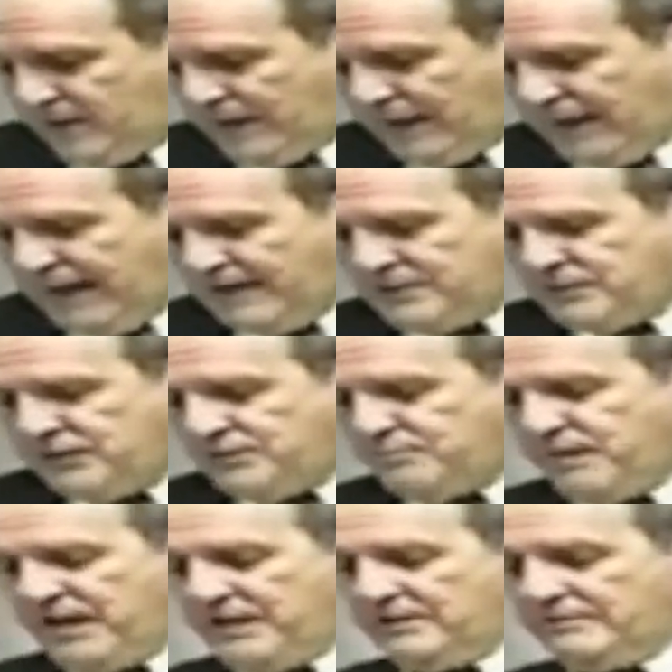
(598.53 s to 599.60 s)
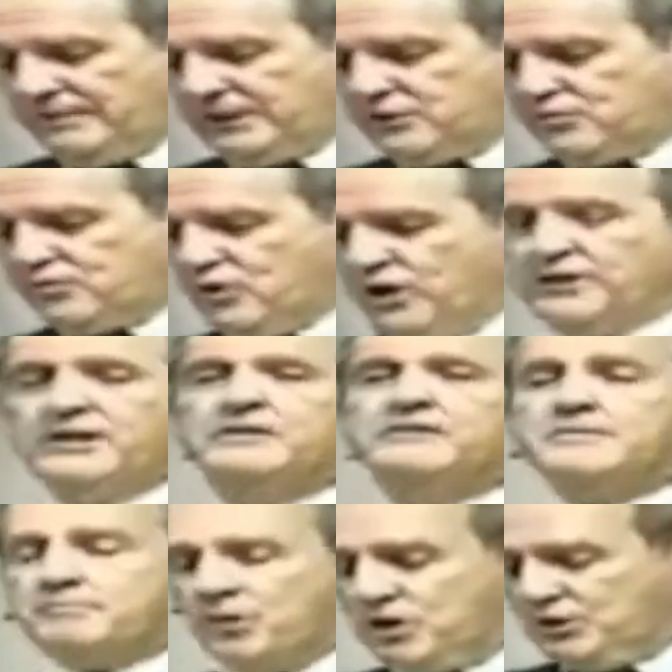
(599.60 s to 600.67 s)
now at last, this band of
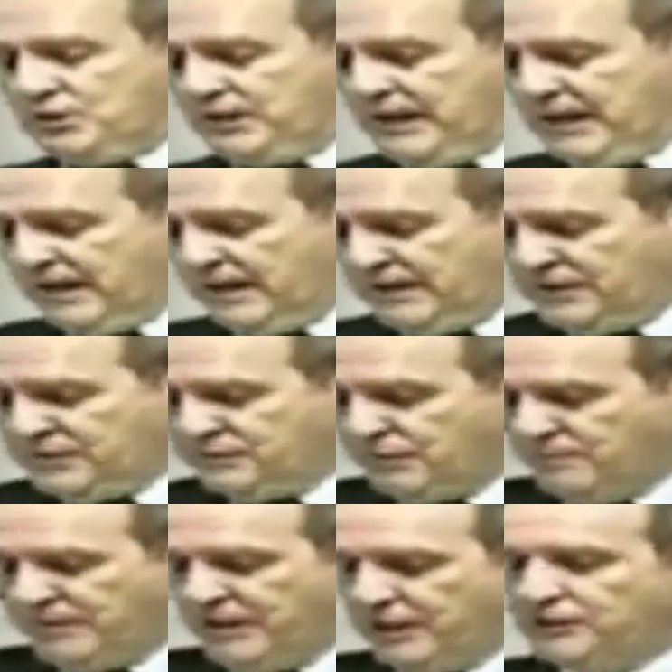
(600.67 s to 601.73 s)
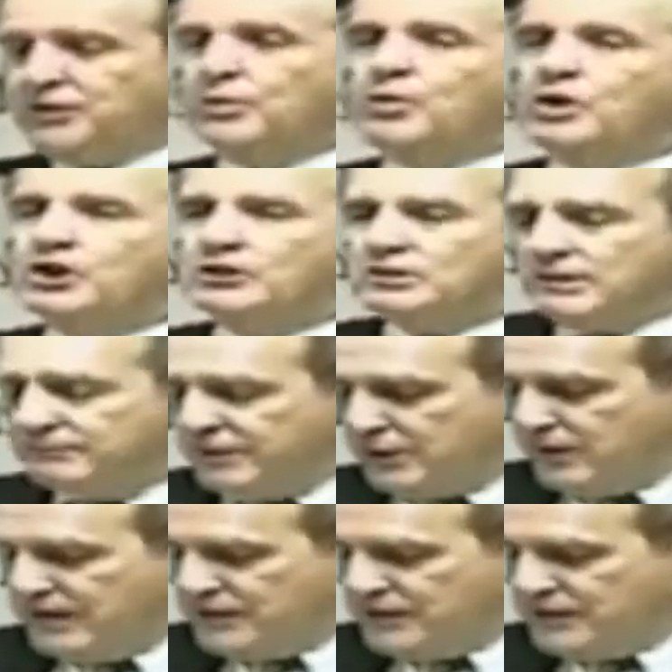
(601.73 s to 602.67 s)
extraordinary personalities from the underworld of